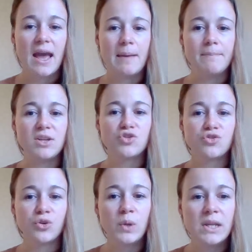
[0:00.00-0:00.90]
and be
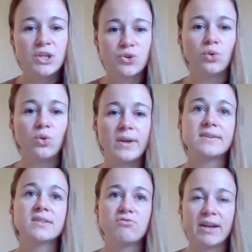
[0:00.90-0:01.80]
truly sure
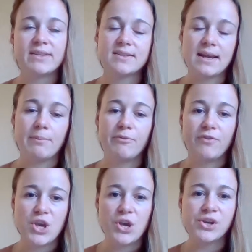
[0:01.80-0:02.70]
it's the right step
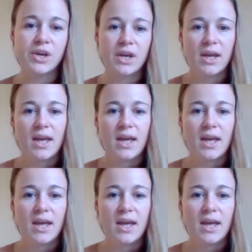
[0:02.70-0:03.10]
for you